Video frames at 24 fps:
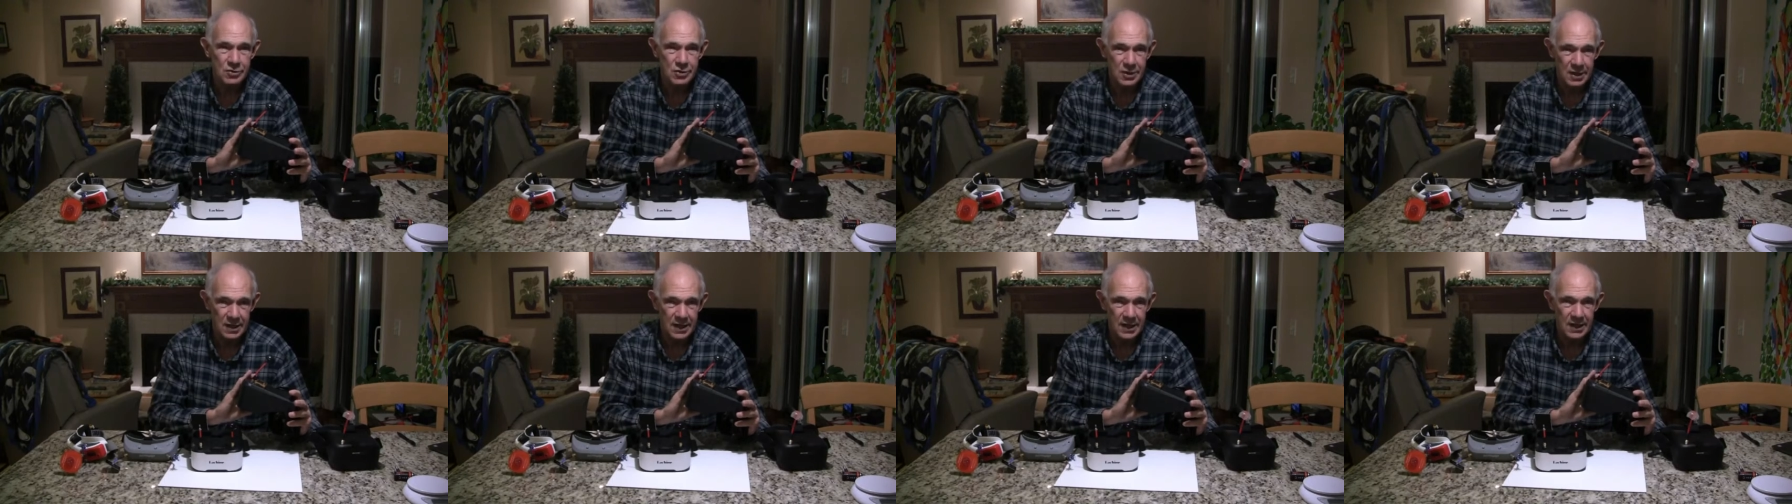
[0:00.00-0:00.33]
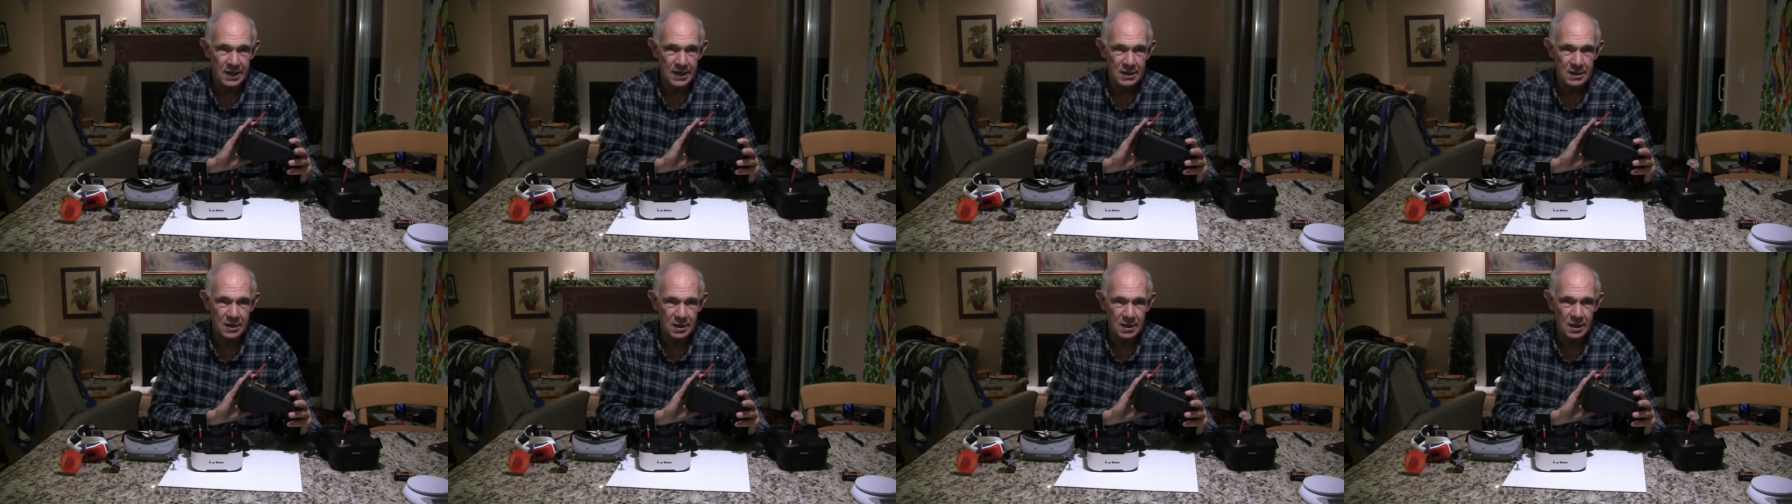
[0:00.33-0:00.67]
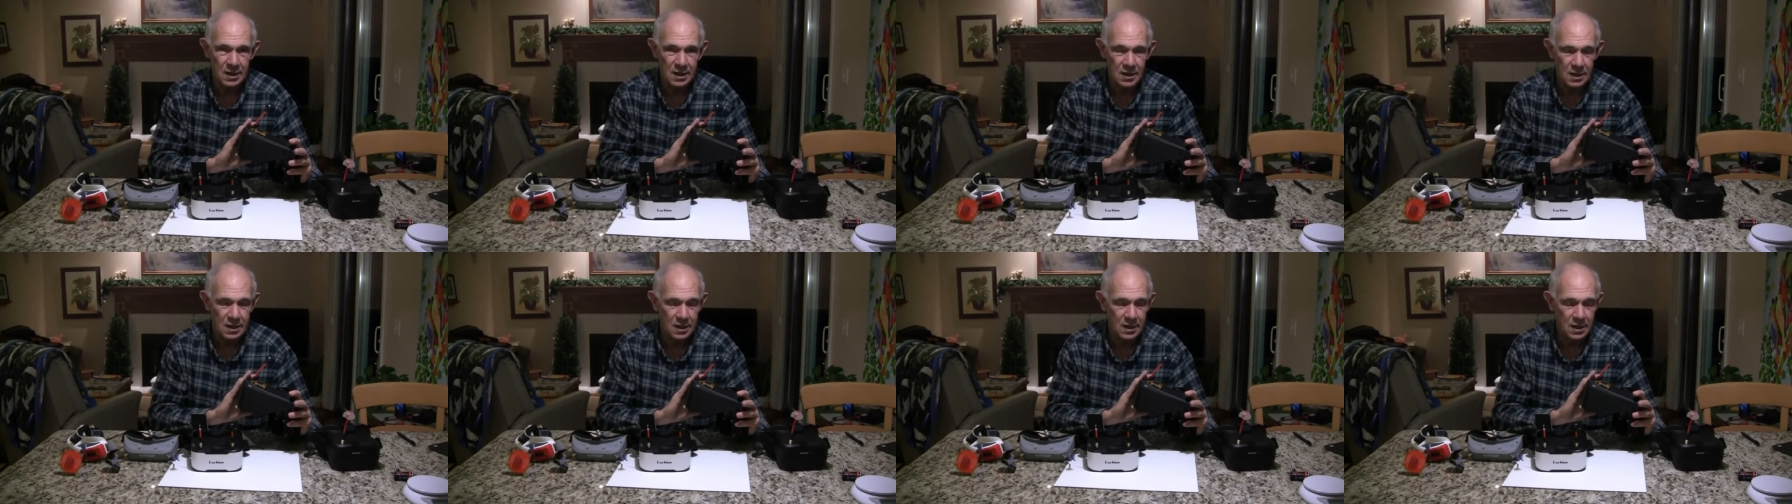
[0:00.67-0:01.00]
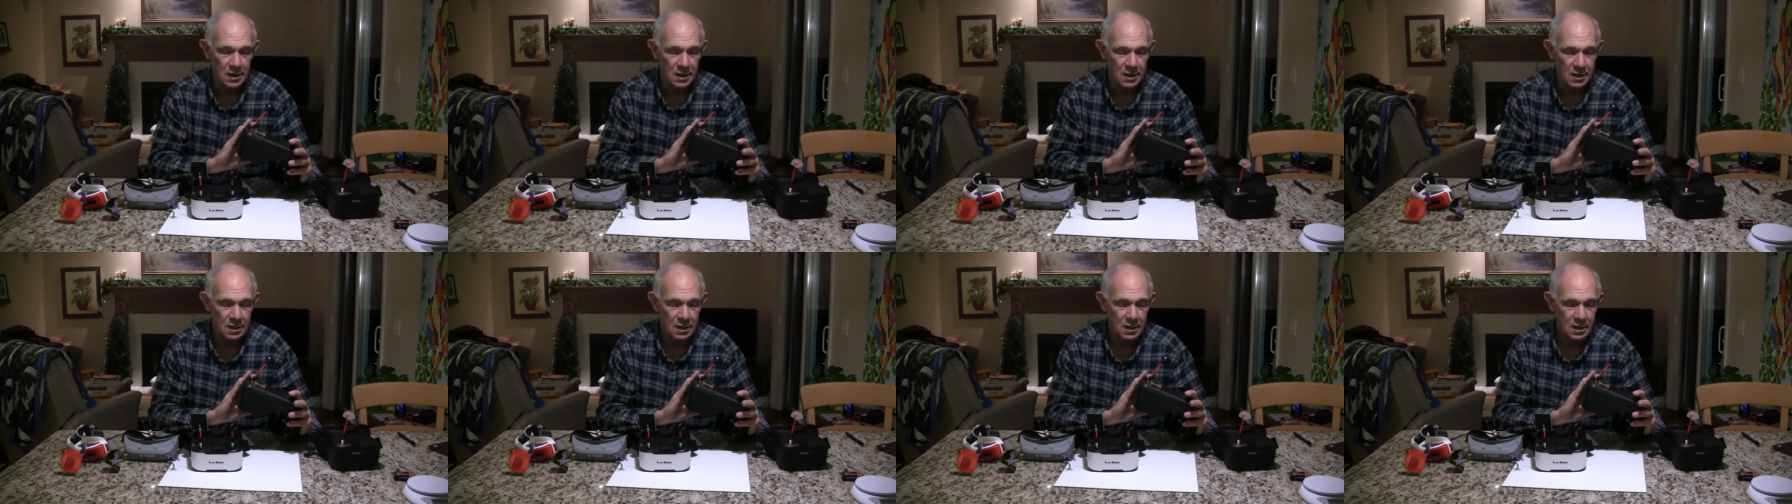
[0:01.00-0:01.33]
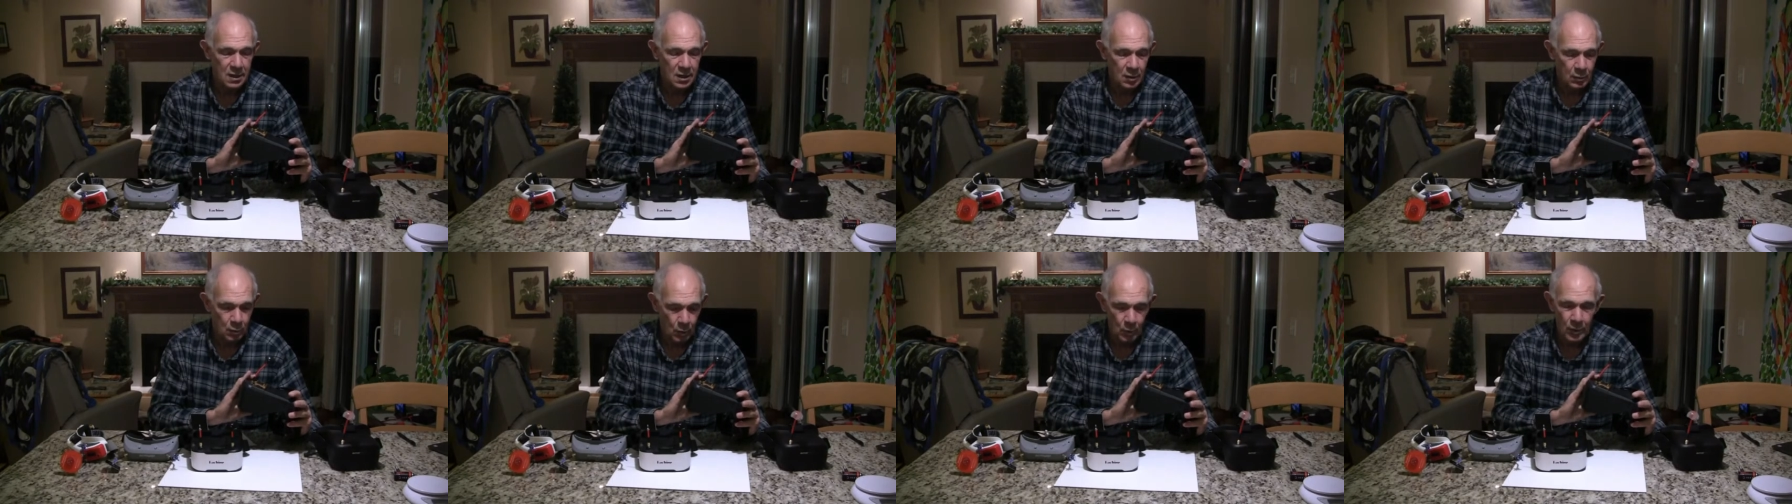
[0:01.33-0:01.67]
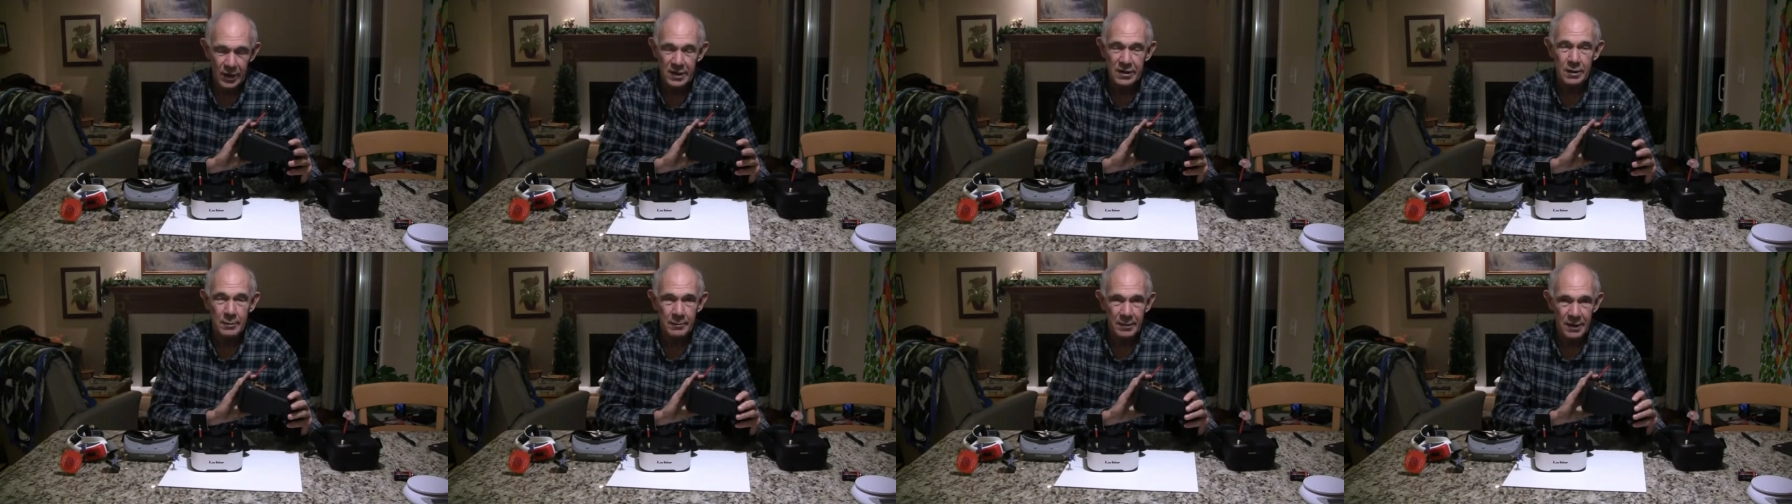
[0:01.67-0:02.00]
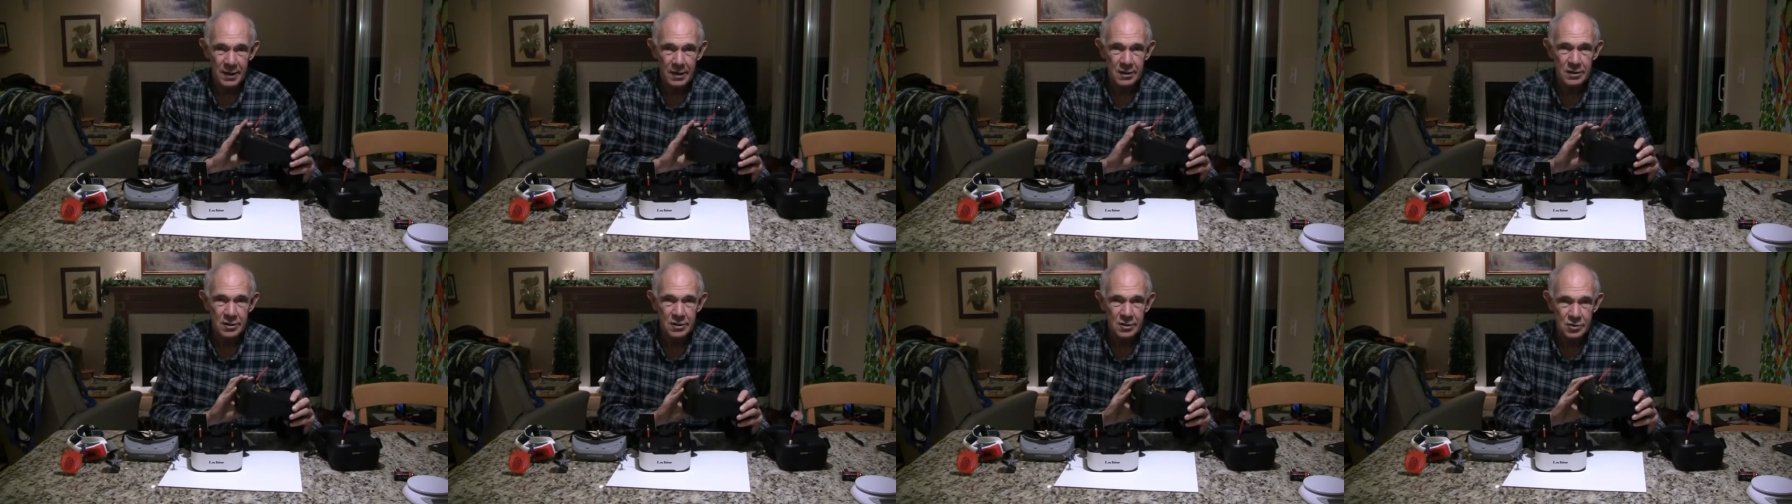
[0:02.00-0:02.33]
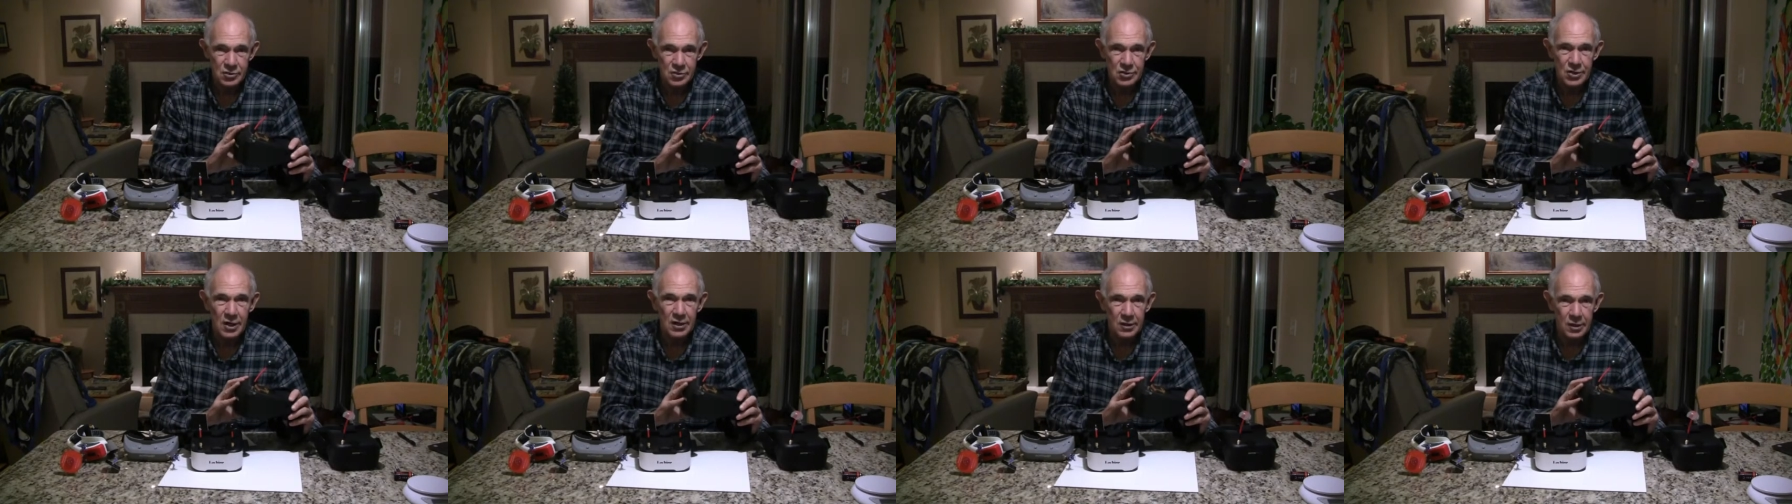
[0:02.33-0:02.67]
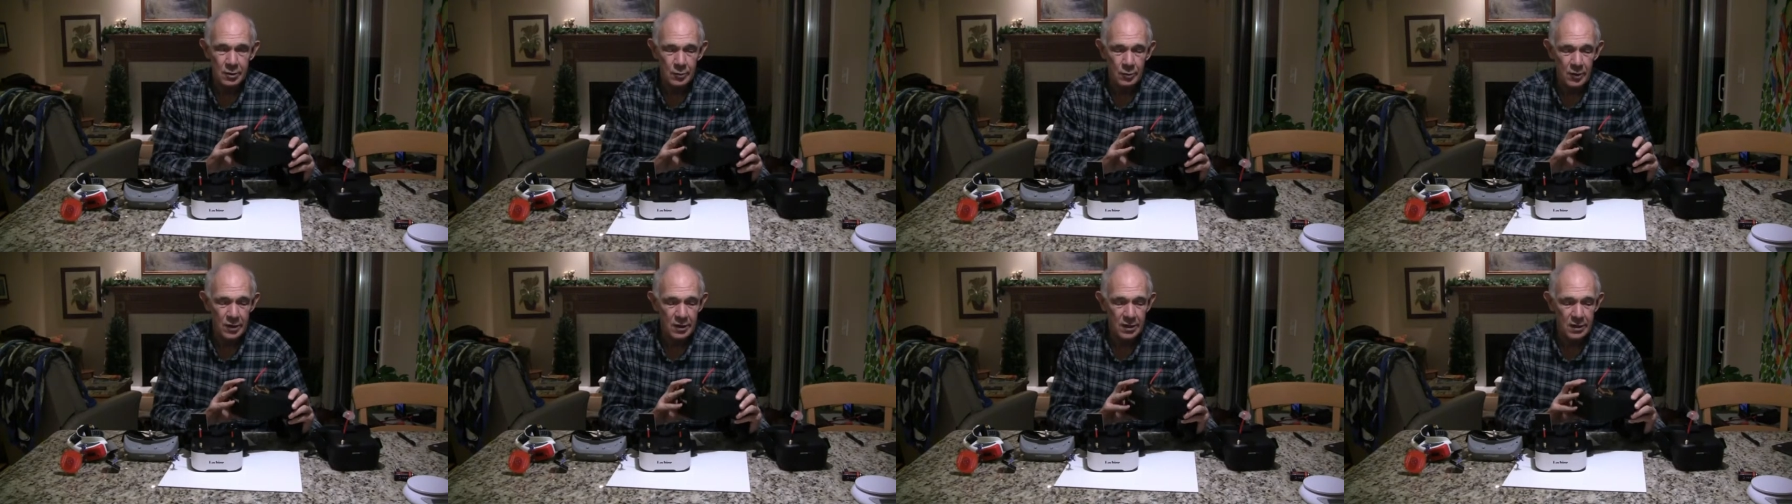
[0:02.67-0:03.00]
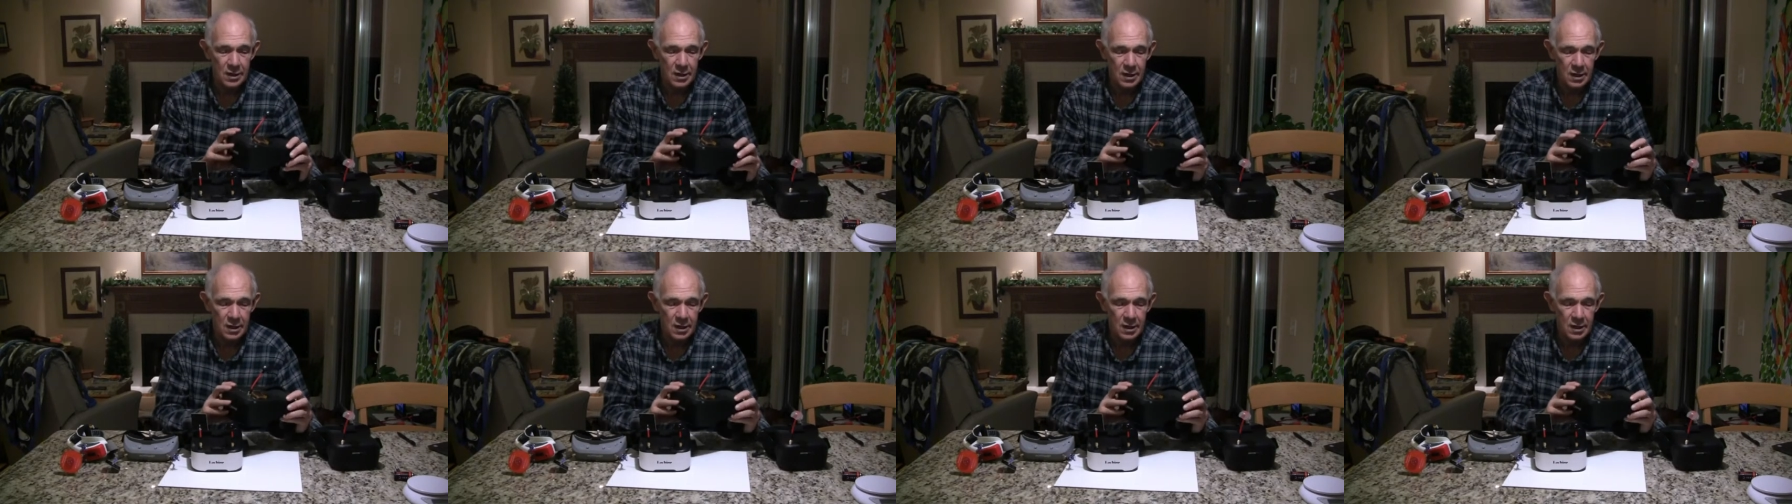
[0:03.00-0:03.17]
to date will recommend starting with.